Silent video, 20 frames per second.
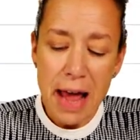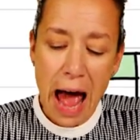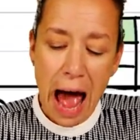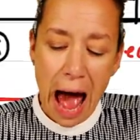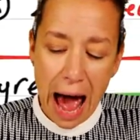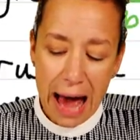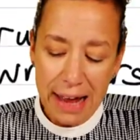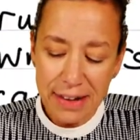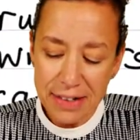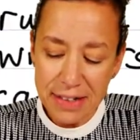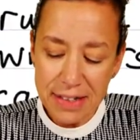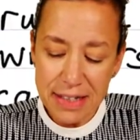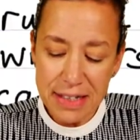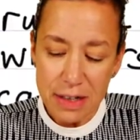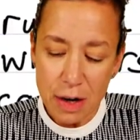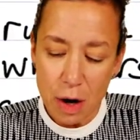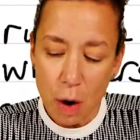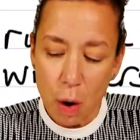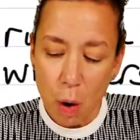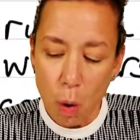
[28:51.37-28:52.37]
And
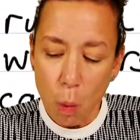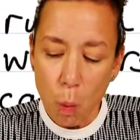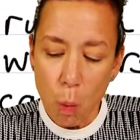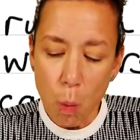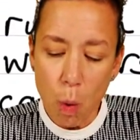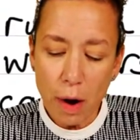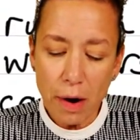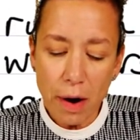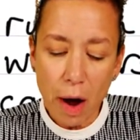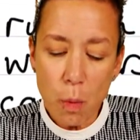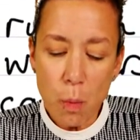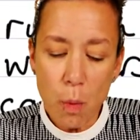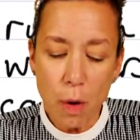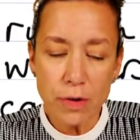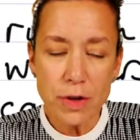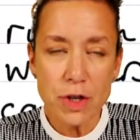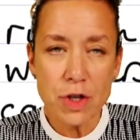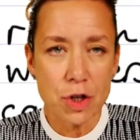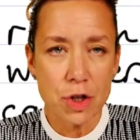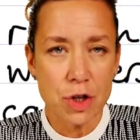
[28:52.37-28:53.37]
what I want
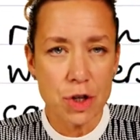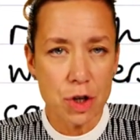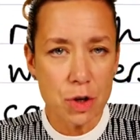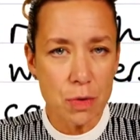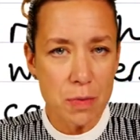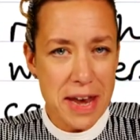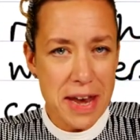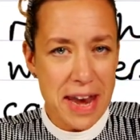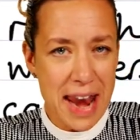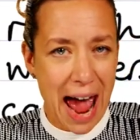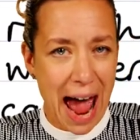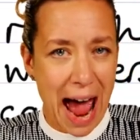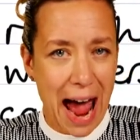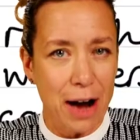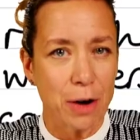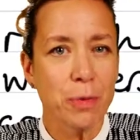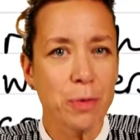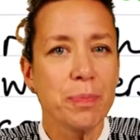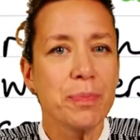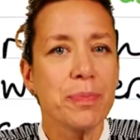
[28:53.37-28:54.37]
you to do
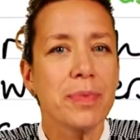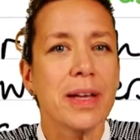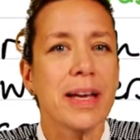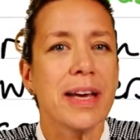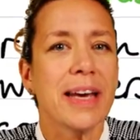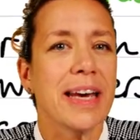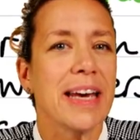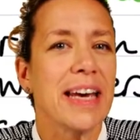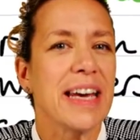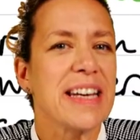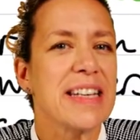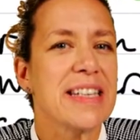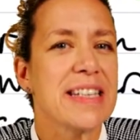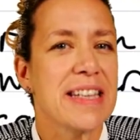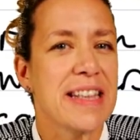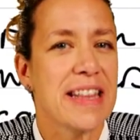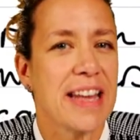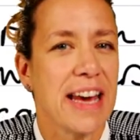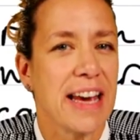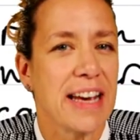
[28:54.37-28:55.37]
now is
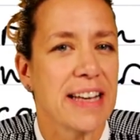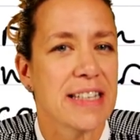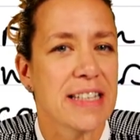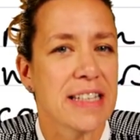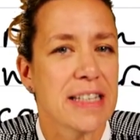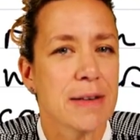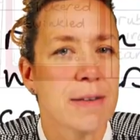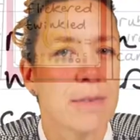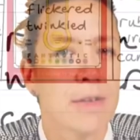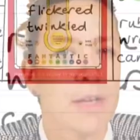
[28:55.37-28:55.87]
this.